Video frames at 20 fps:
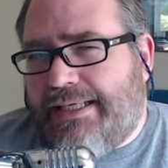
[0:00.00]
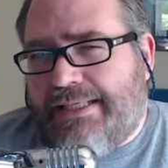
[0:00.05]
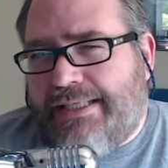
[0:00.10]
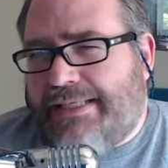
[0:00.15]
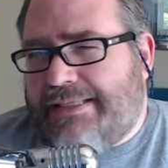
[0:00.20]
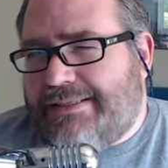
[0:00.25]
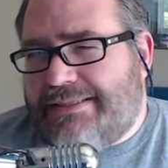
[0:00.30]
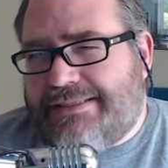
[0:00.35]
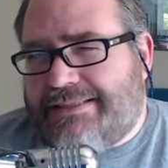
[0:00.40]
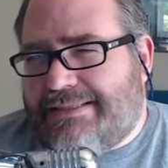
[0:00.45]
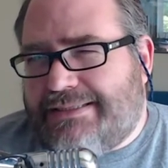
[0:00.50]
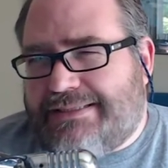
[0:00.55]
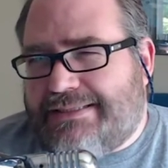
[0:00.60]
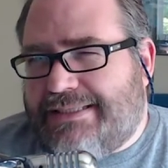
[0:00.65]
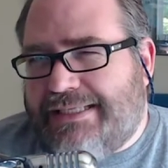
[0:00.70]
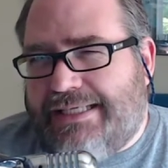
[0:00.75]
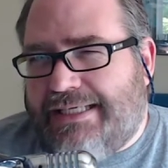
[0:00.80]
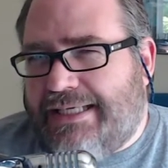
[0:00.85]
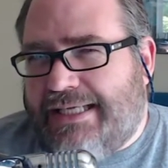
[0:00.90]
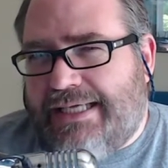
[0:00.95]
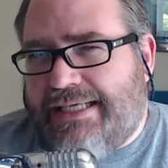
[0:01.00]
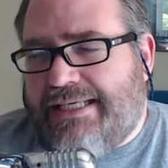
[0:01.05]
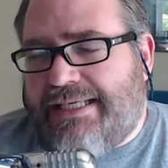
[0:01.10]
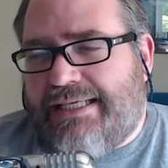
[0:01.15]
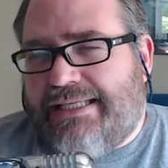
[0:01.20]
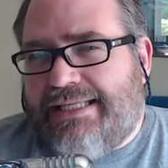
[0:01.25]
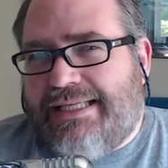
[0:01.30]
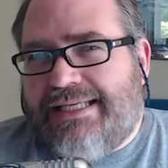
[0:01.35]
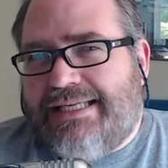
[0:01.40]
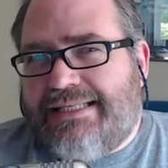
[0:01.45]
and they just didn't like it
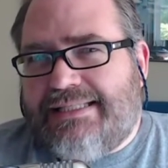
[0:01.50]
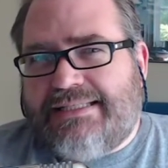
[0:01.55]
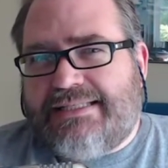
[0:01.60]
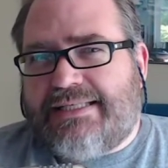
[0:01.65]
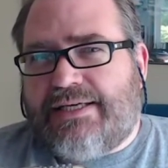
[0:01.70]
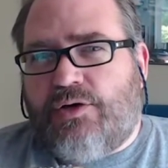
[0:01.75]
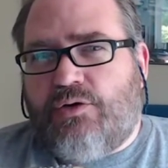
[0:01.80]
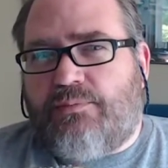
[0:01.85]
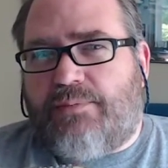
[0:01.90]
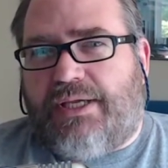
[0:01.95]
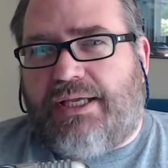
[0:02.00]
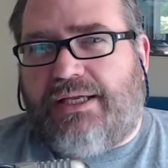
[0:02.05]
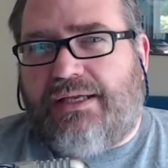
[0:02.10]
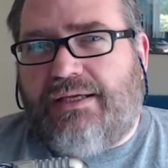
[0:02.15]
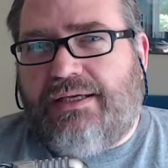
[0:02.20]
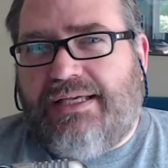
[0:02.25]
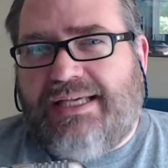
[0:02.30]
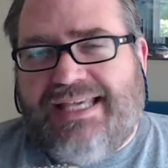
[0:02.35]
and they didn't tell me?